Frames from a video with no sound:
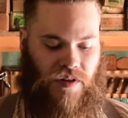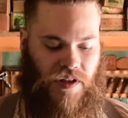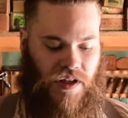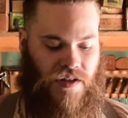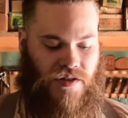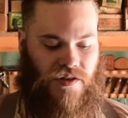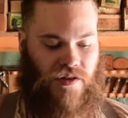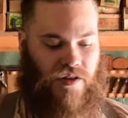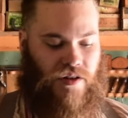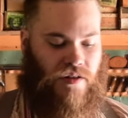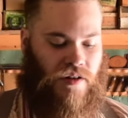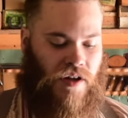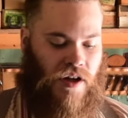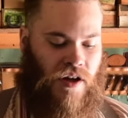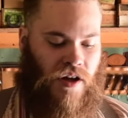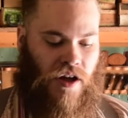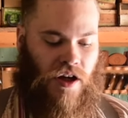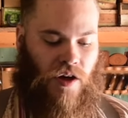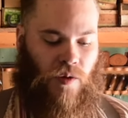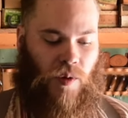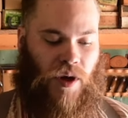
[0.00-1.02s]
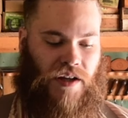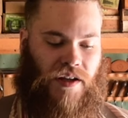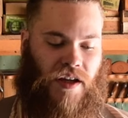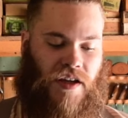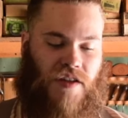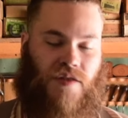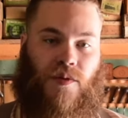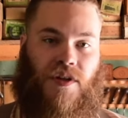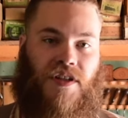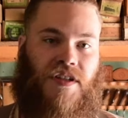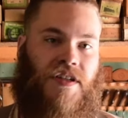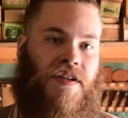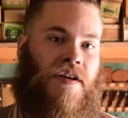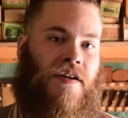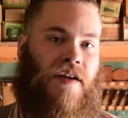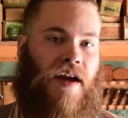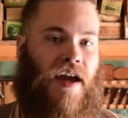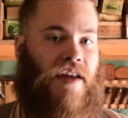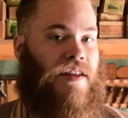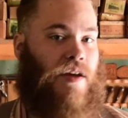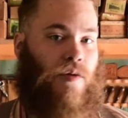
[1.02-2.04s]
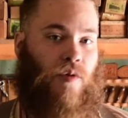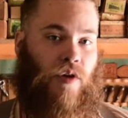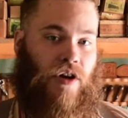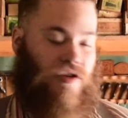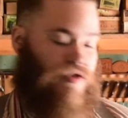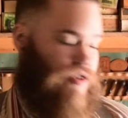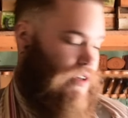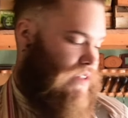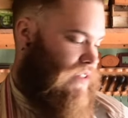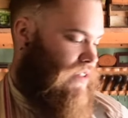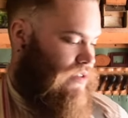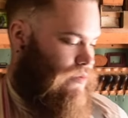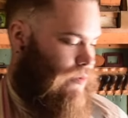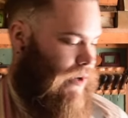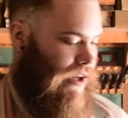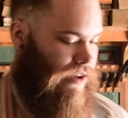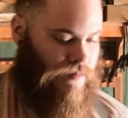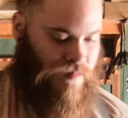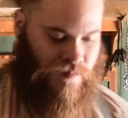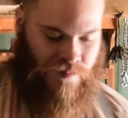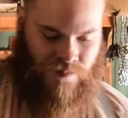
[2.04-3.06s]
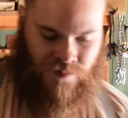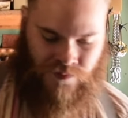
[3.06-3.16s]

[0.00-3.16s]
These are quite nice ones here, and they work just as well.